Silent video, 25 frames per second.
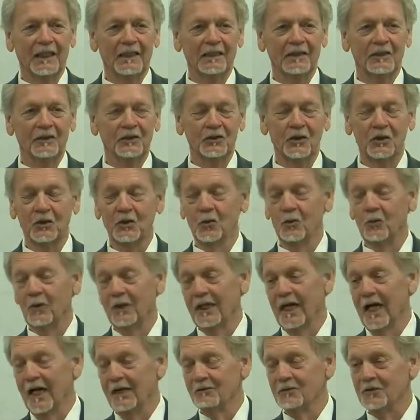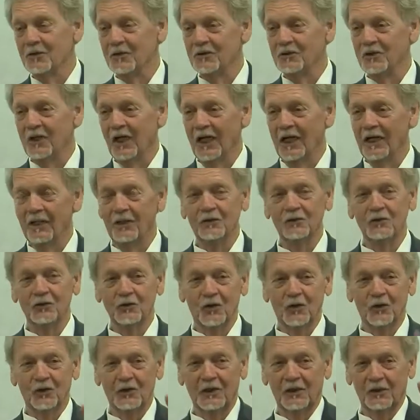And uh, you know, when I was a child,
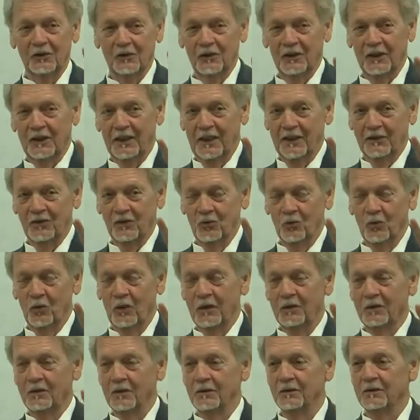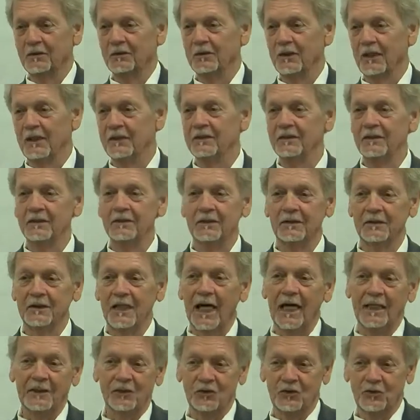you could look out the window and
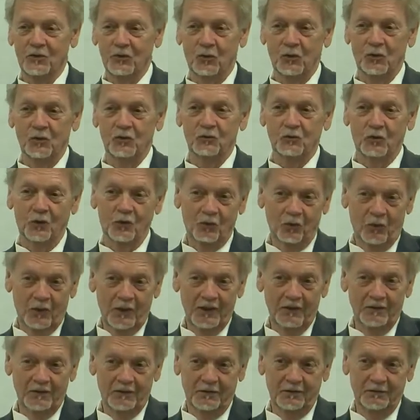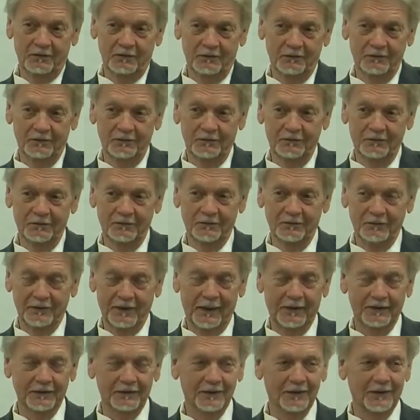dinosaurs were grazing
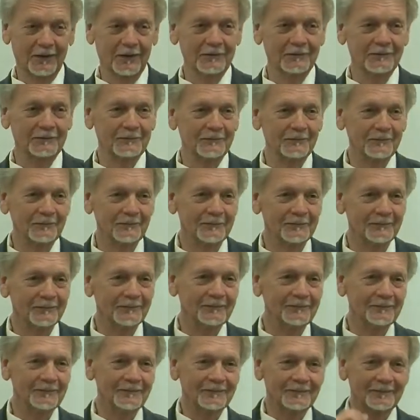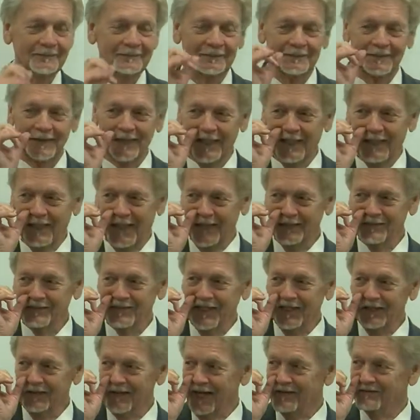out there.
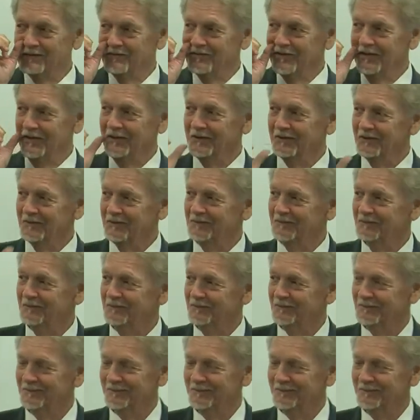That's how I feel.